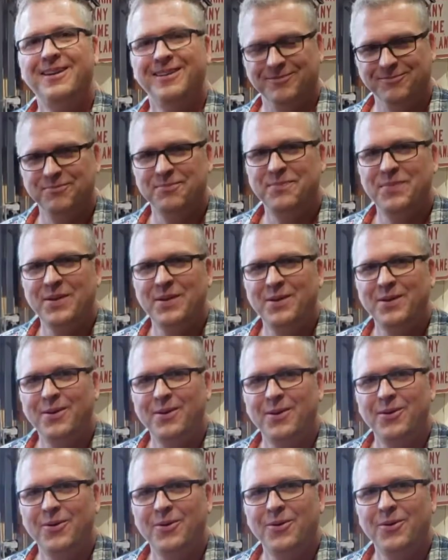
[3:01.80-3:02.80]
here.
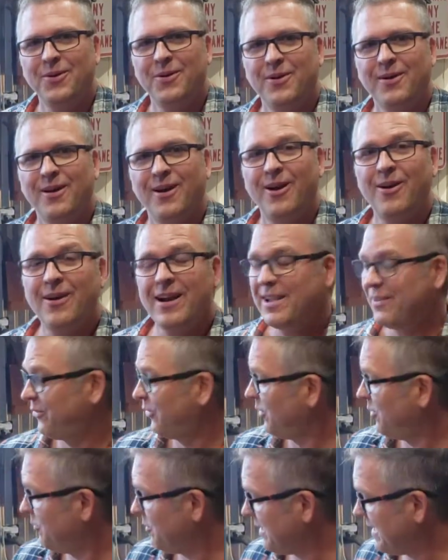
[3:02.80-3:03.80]
All right,
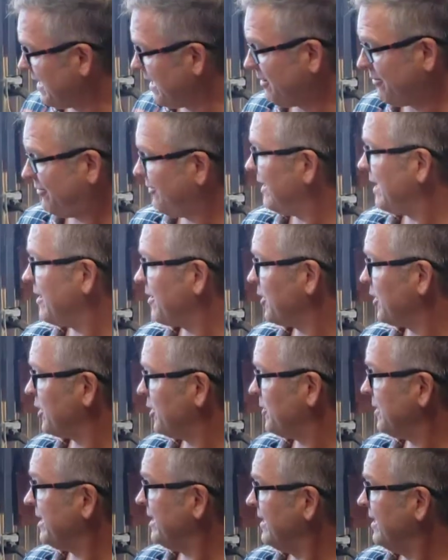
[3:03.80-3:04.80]
so we got a fire
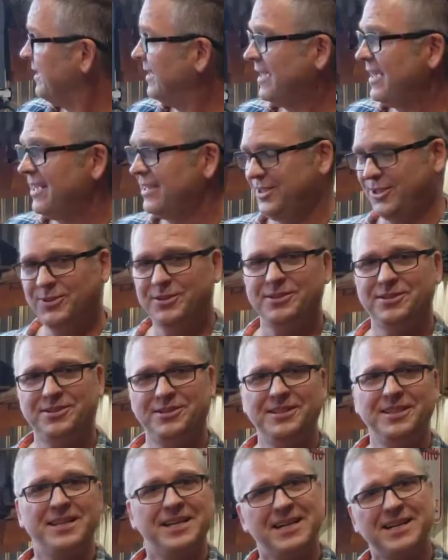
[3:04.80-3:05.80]
going. As you can
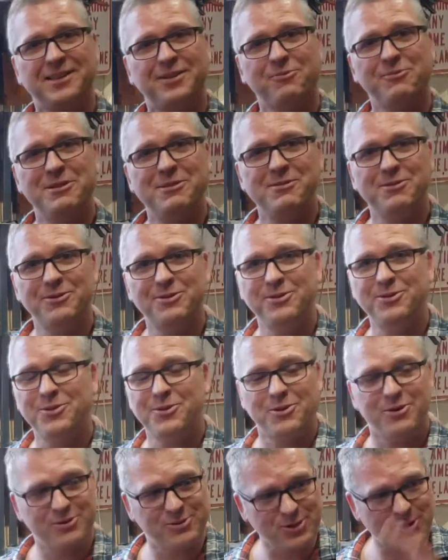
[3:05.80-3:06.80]
see, I got the windows and
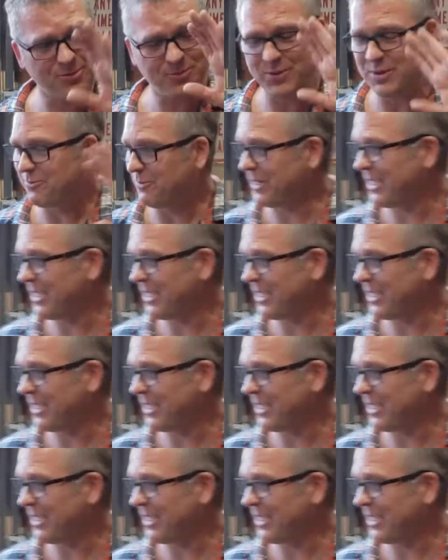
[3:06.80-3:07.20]
doors open. We